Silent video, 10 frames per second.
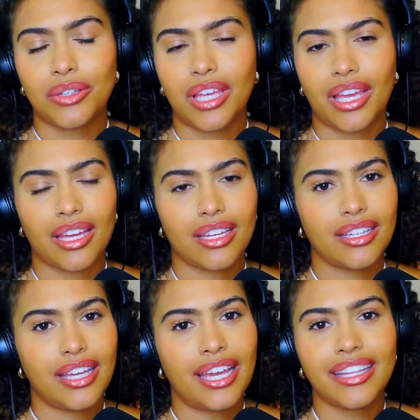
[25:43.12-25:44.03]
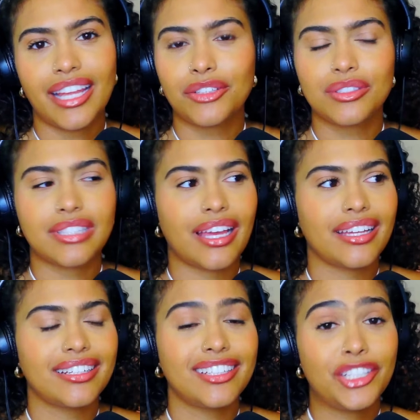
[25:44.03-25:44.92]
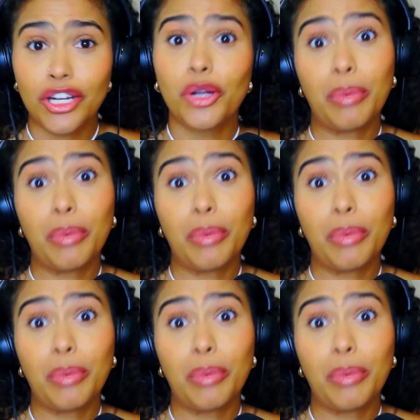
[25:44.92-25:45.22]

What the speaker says: You can't. And like you said, you're